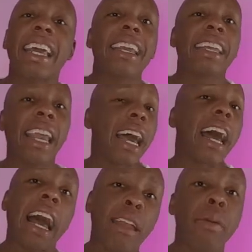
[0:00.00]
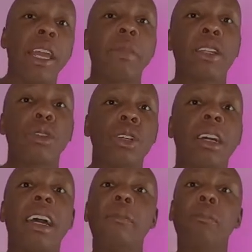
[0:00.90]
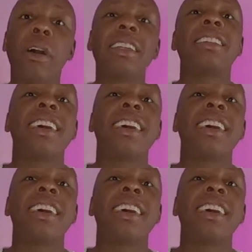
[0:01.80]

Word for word: yeah, I banged my daughter, but